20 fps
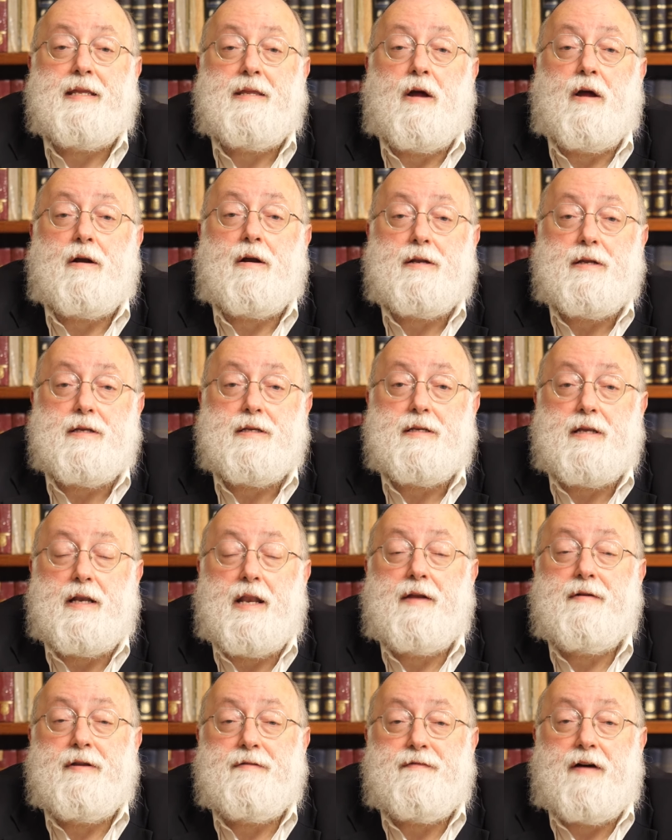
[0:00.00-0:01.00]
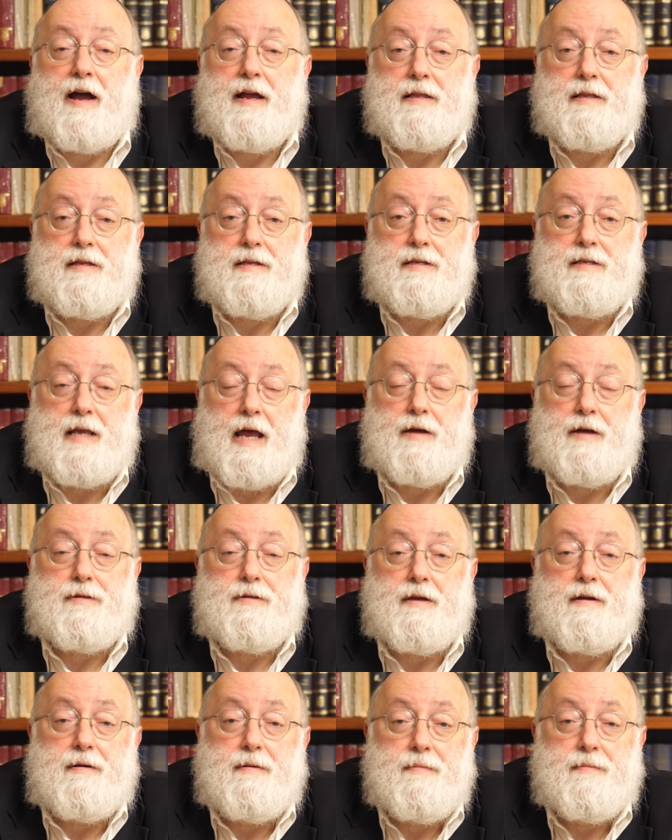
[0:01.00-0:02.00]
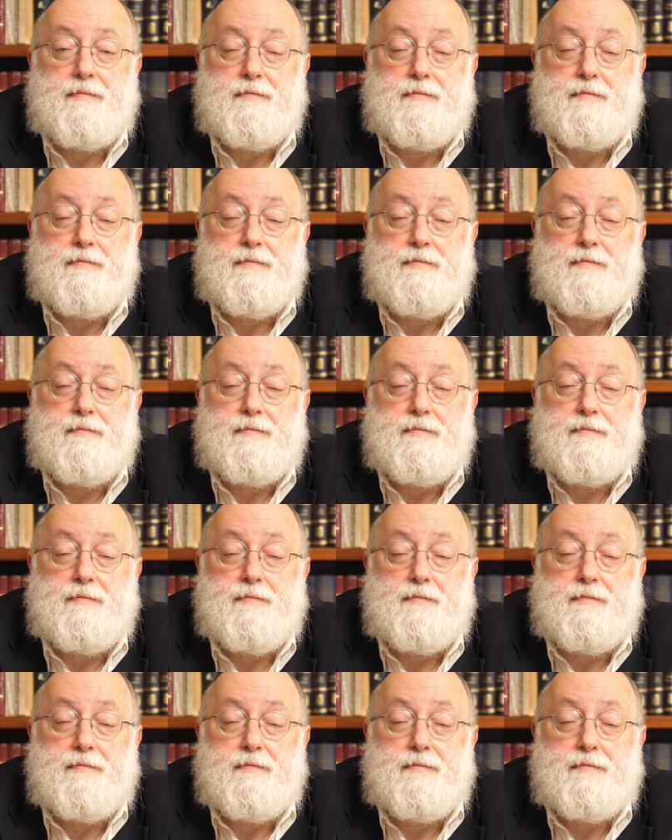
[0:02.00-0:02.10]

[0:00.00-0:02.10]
darkness and any violence out there.